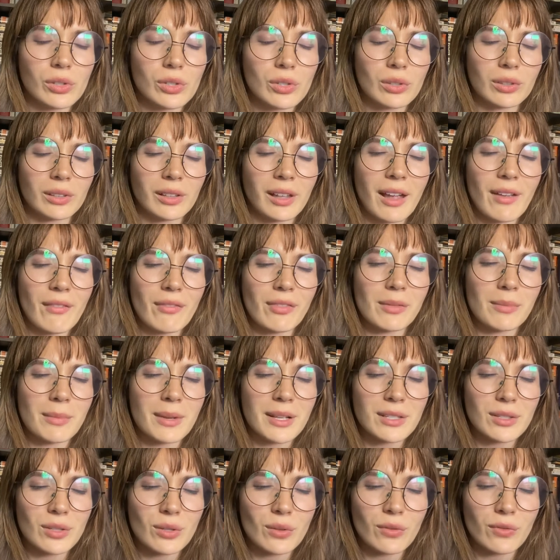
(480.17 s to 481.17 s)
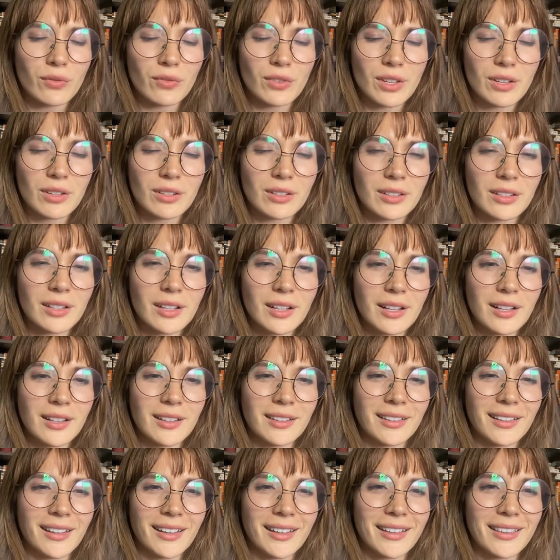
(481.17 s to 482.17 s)
your life, and makes you feel
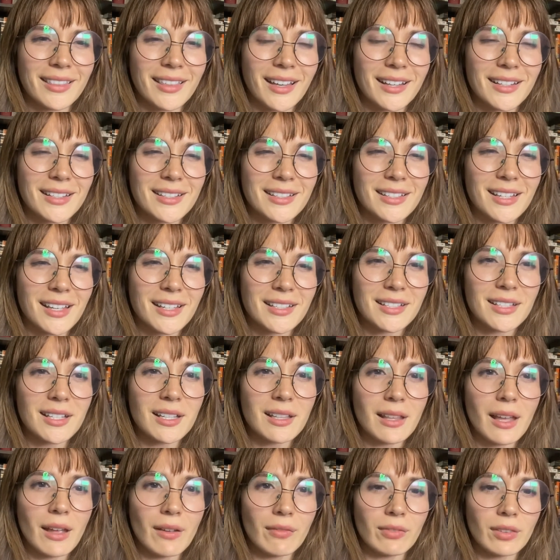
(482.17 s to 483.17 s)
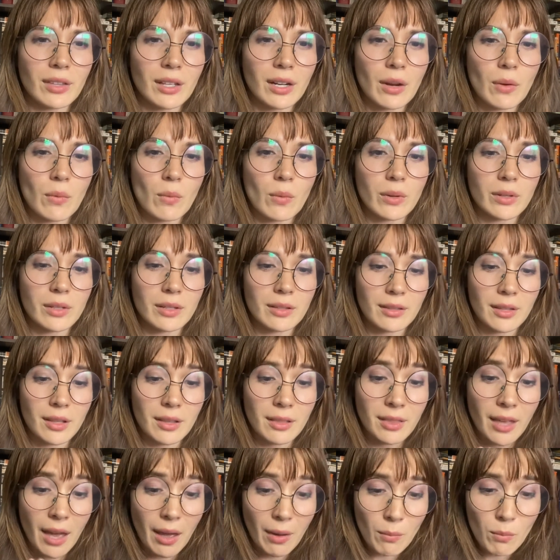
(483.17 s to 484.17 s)
like that's the life that I want. And
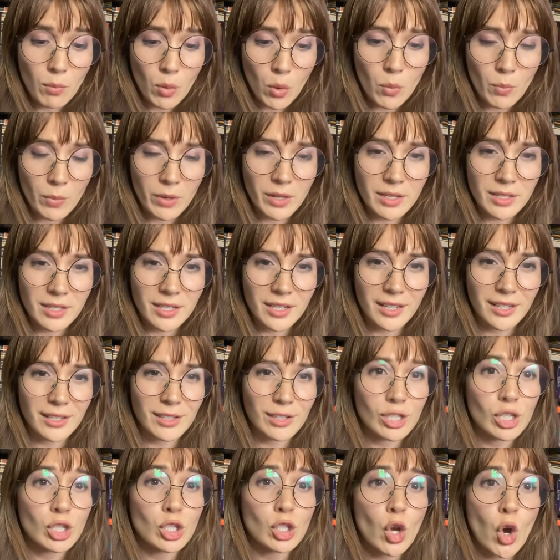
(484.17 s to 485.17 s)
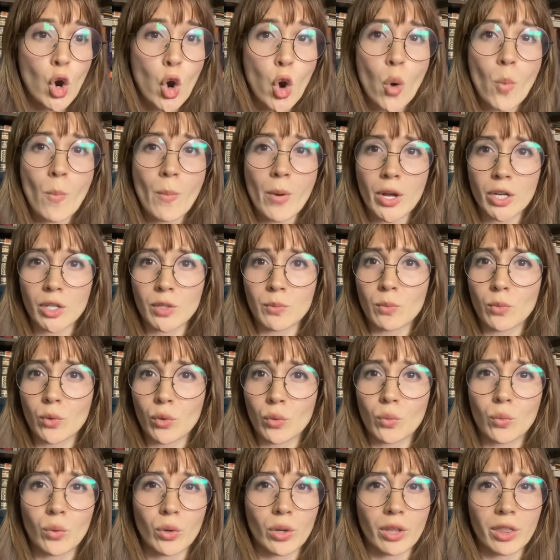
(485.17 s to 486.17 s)
in that moment, it's so much more
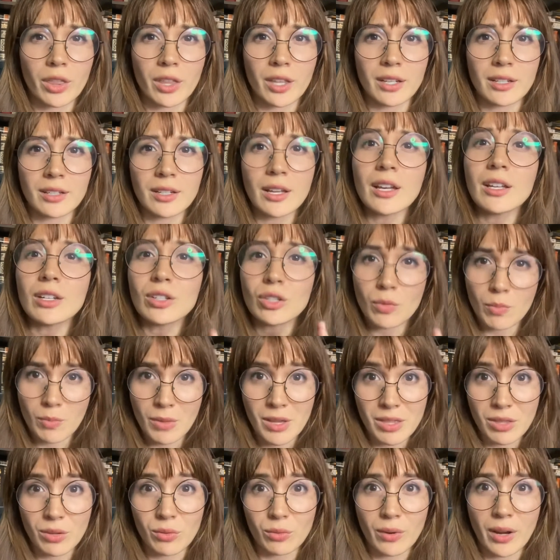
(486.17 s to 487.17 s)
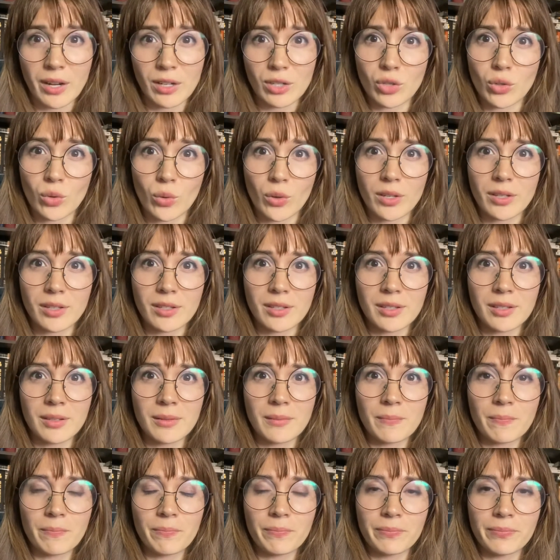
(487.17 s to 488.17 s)
worth it to make the right choice.
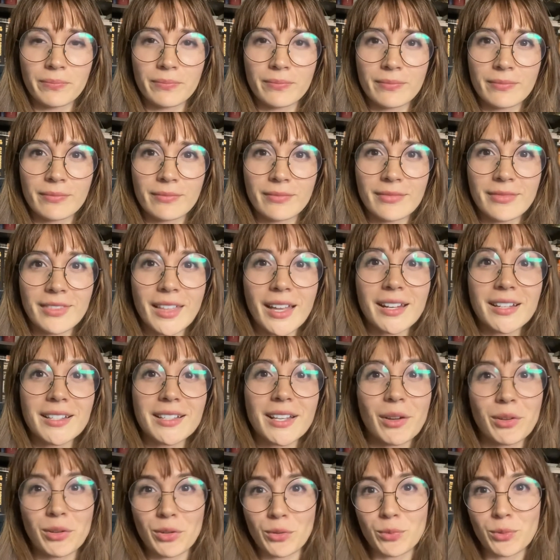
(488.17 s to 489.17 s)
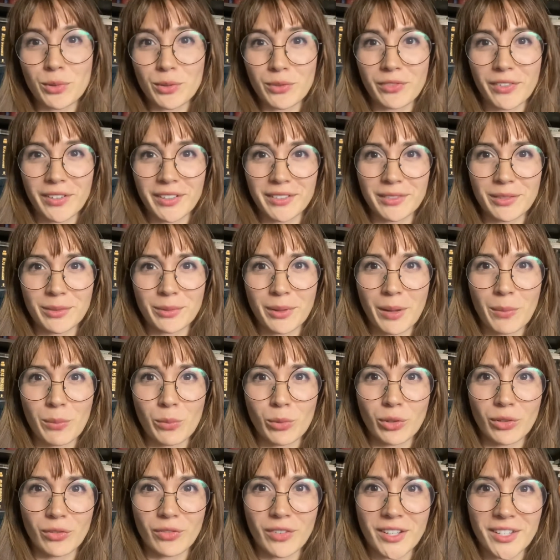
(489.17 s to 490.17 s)
That is how you will find the right
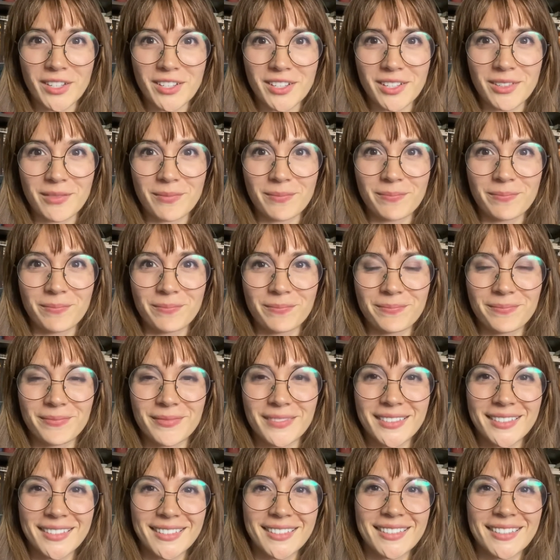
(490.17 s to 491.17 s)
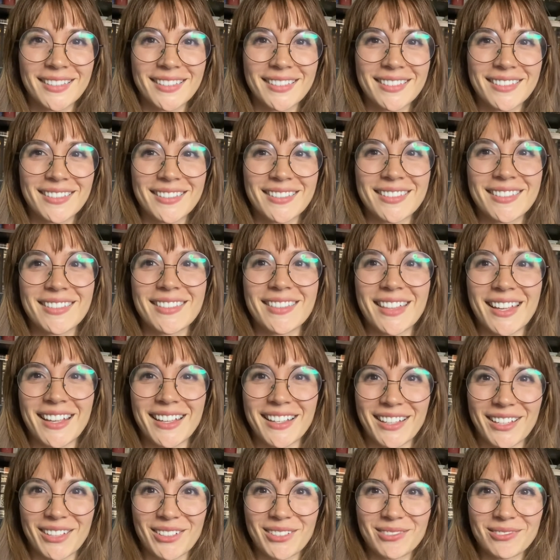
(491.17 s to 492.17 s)
motivation.
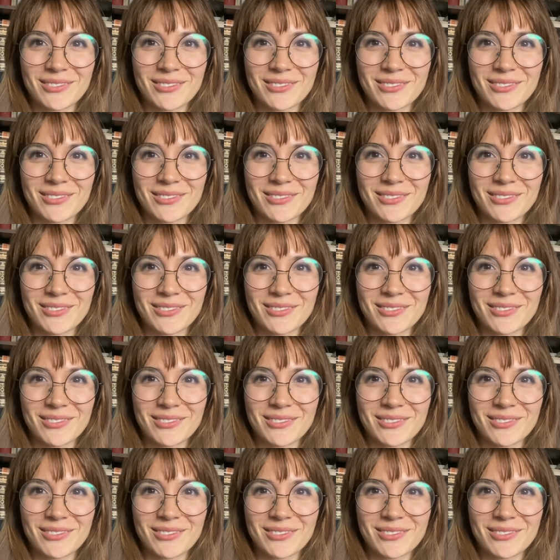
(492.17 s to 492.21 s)
Thank you.